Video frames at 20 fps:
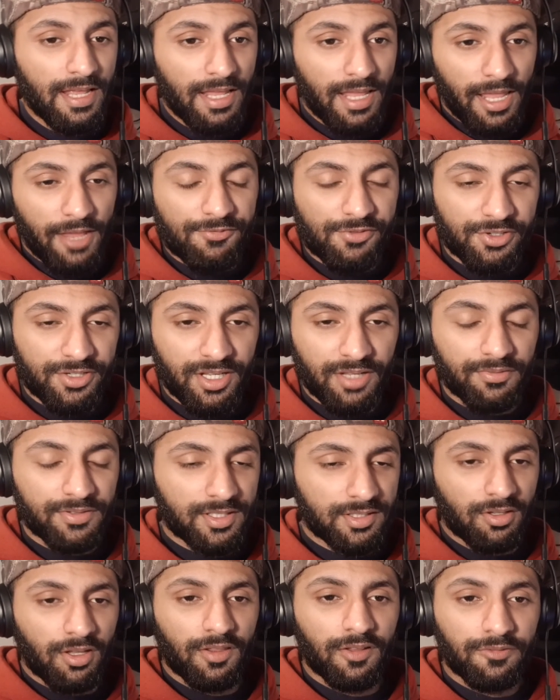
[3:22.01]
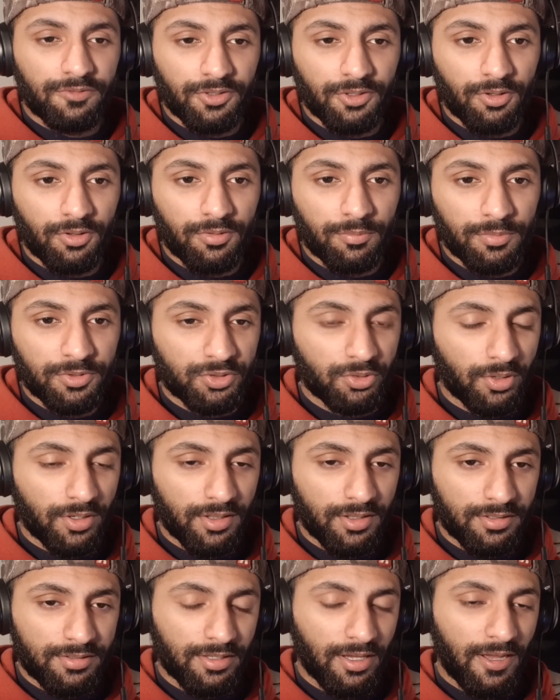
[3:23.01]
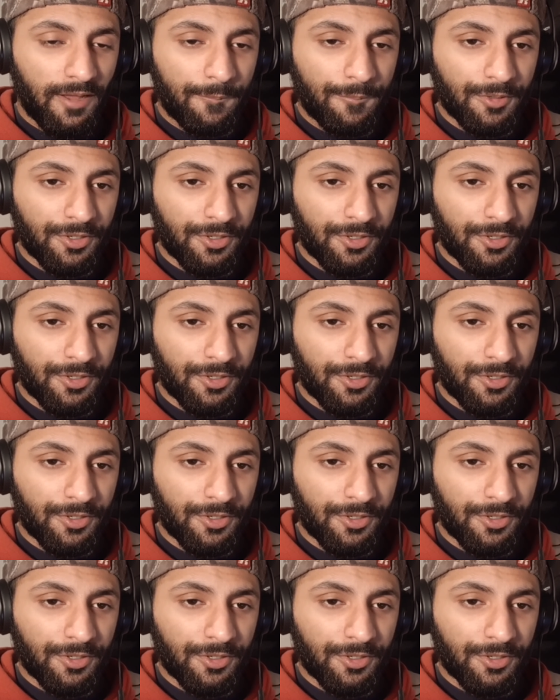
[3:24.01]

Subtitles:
If your defense is on the field majority of the time,